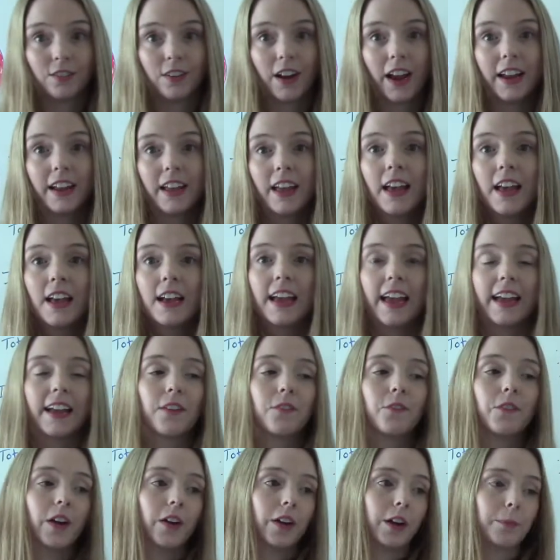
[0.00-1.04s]
right? It
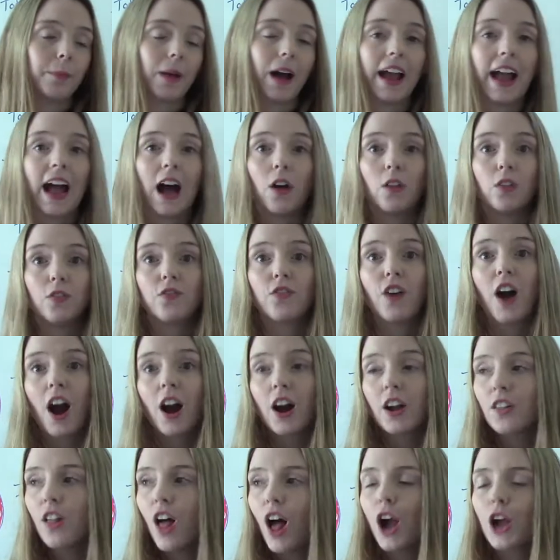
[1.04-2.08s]
can vary by how far
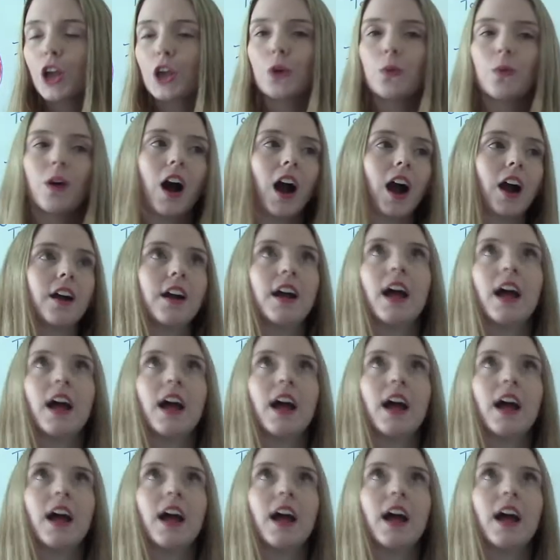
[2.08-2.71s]
along you are,